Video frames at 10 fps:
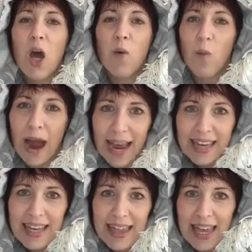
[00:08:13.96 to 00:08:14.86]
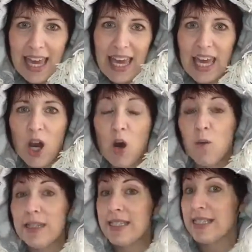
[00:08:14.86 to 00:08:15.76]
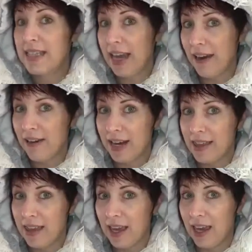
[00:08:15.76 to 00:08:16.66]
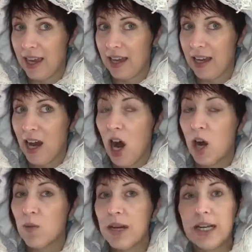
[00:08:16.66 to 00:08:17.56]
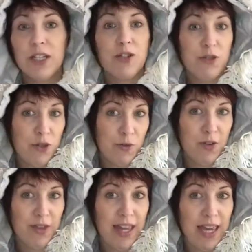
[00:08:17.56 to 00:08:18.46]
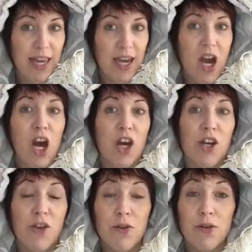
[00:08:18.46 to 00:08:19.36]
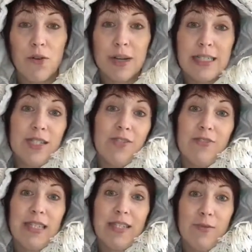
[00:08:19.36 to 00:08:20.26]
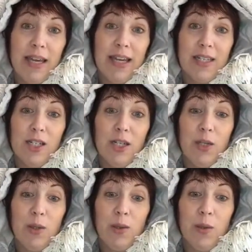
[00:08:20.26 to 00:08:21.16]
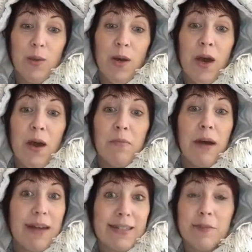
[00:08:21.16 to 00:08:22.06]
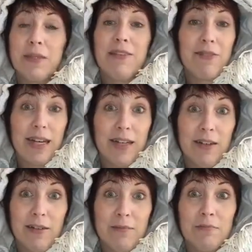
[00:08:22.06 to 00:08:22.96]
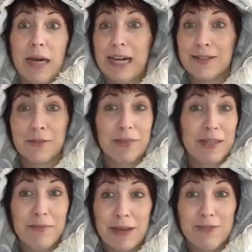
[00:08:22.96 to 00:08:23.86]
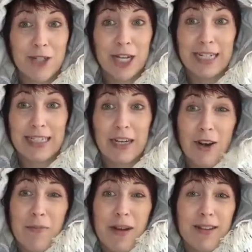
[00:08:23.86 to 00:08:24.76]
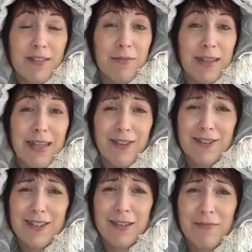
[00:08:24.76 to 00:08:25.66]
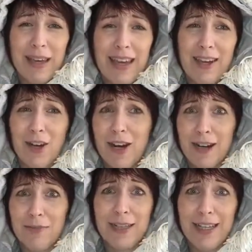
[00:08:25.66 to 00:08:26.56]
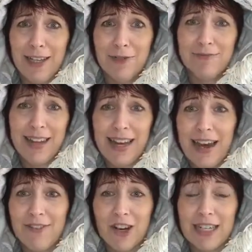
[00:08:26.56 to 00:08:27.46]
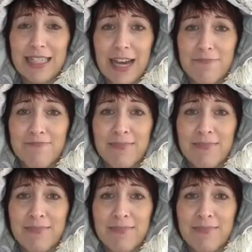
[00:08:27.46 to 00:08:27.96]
wacky thing, or what scary thing, or what unusual thing are you going to do this week to possibly fail, possibly be rejected, or possibly learn something incredibly new and have a great time?